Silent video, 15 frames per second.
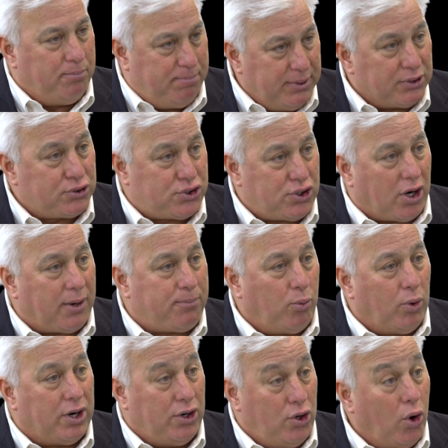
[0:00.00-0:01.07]
Bill Sharpe
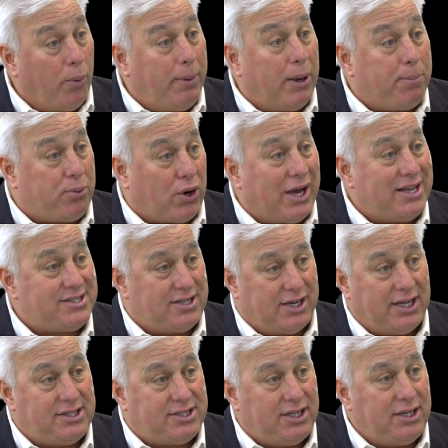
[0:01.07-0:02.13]
won a Nobel Prize in
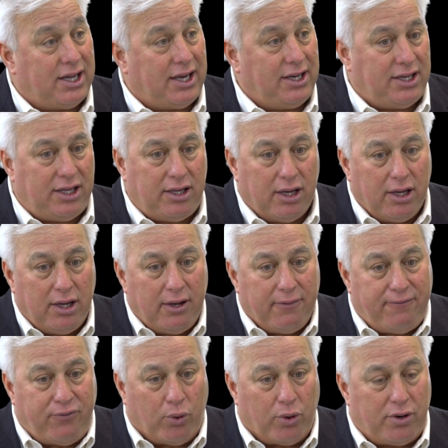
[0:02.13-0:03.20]
1990
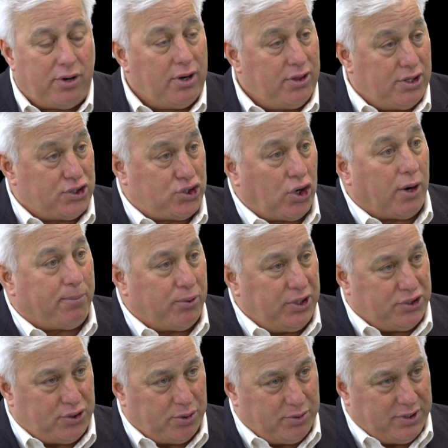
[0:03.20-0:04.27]
for the Sharpe
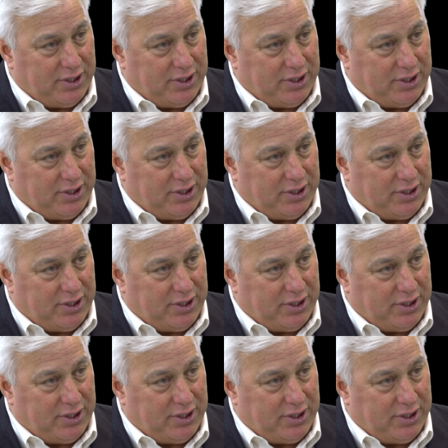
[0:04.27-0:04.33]
Ratio.